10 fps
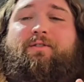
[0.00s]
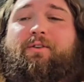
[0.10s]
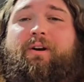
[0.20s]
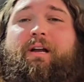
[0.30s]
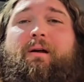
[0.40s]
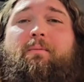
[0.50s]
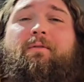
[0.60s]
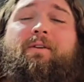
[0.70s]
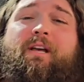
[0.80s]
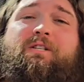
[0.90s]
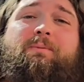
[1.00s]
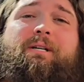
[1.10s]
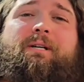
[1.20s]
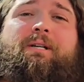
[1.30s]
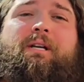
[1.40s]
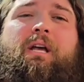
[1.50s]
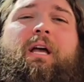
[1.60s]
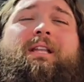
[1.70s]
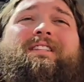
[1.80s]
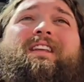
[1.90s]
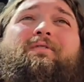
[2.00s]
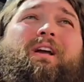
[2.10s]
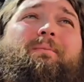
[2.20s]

Instagram or Facebook, instead